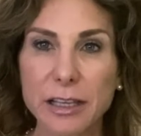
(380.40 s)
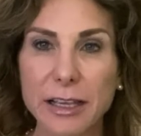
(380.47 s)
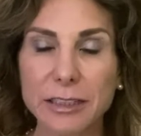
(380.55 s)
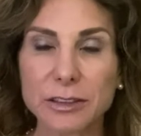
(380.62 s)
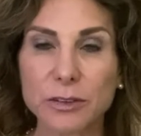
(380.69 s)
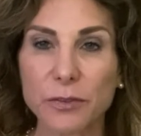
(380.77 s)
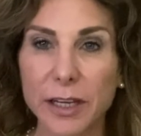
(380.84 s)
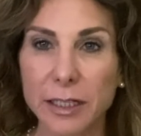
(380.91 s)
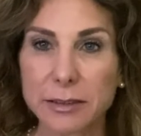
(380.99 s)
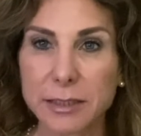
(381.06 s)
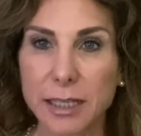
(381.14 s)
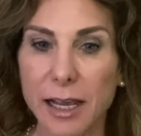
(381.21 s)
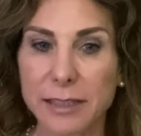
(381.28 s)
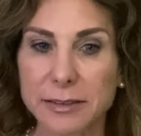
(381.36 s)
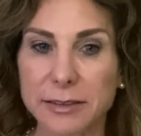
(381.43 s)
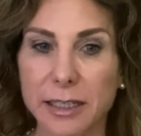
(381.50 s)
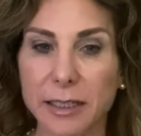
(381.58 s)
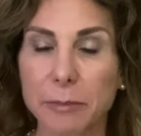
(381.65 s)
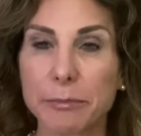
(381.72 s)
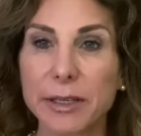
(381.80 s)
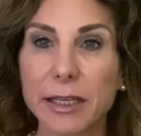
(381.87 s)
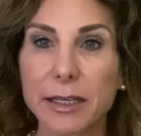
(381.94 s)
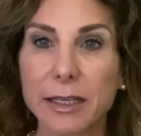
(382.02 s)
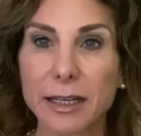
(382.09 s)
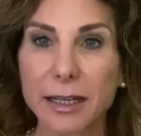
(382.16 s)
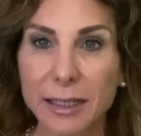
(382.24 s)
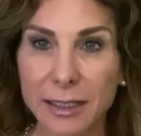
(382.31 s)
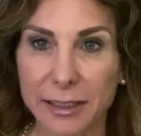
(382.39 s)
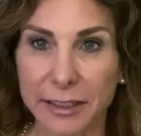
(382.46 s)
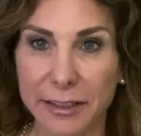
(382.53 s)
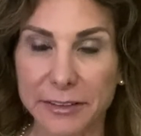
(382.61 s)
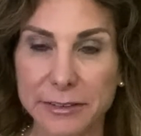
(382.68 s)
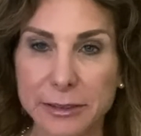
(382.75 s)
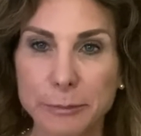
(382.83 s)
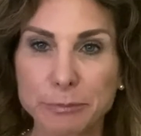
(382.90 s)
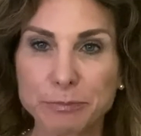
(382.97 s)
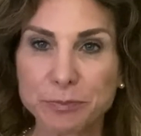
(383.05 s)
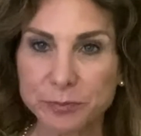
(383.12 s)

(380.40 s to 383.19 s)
is fantastic because